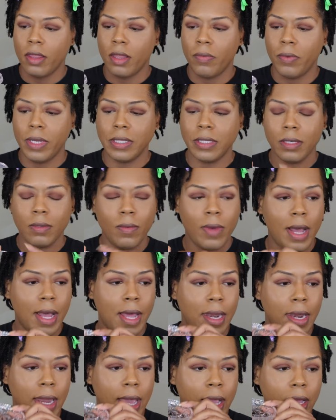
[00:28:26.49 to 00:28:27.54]
The reason why
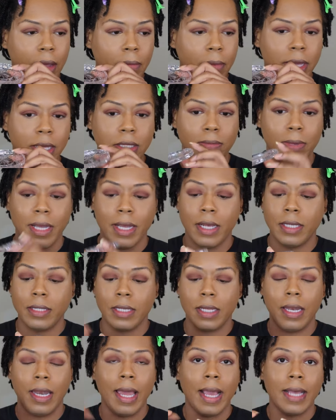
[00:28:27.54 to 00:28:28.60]
I like them is
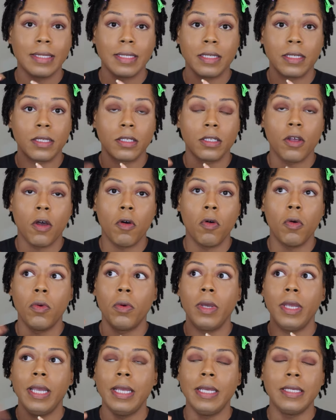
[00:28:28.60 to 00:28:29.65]
because glass is
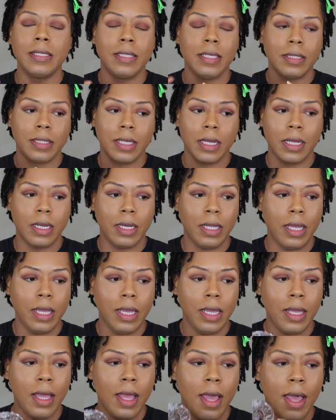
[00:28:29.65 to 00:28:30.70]
so easy to
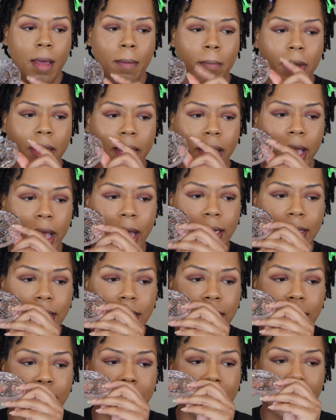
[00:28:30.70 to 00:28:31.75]
clean, but it has
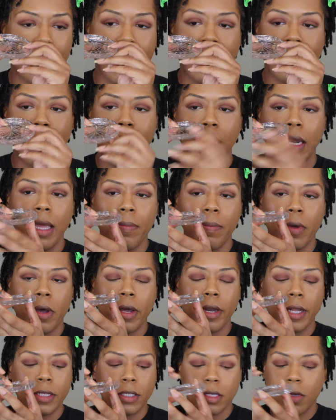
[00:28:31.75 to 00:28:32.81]
this slight lip on it.